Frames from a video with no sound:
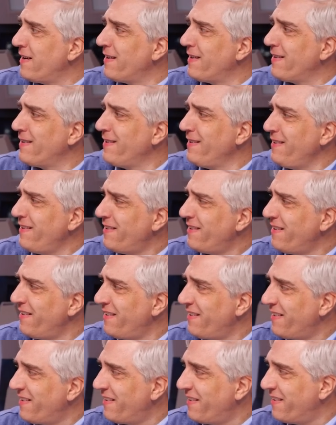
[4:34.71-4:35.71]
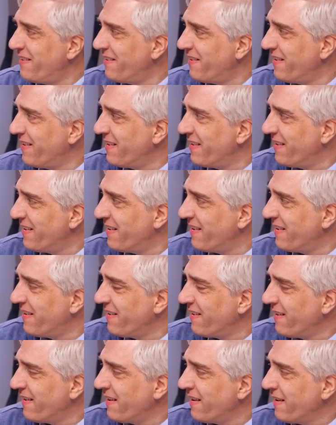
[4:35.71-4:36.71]

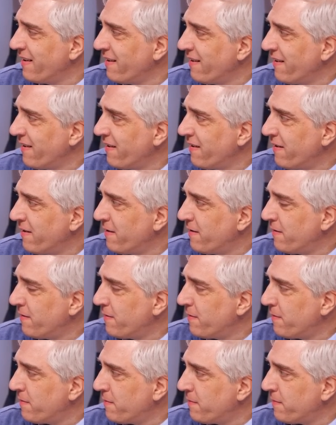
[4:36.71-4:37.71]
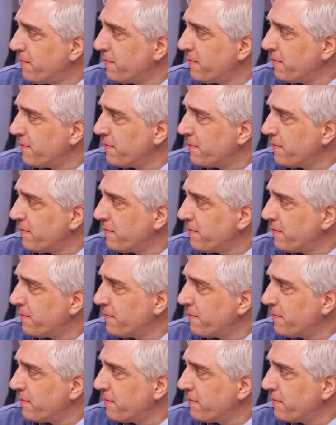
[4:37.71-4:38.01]
[no speech]